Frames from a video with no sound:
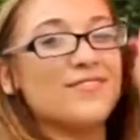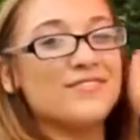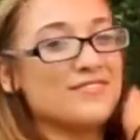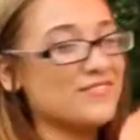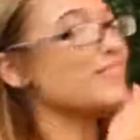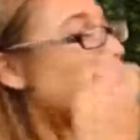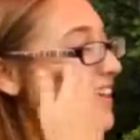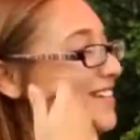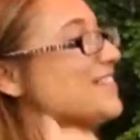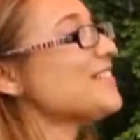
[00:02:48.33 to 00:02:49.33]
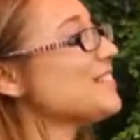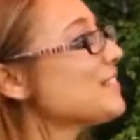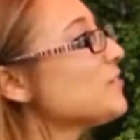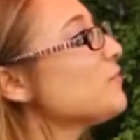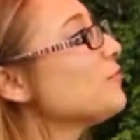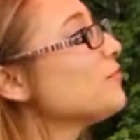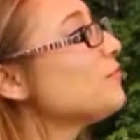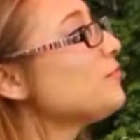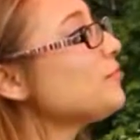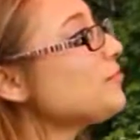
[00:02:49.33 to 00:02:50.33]

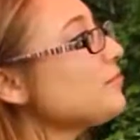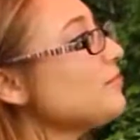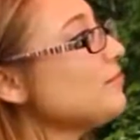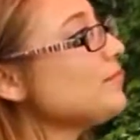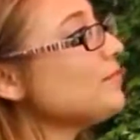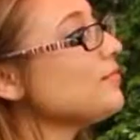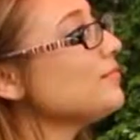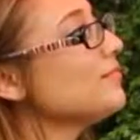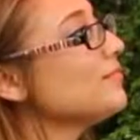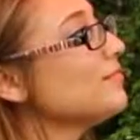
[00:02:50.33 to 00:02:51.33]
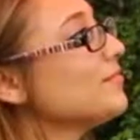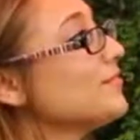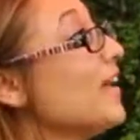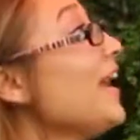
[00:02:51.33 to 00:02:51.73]
The person shown says nothing.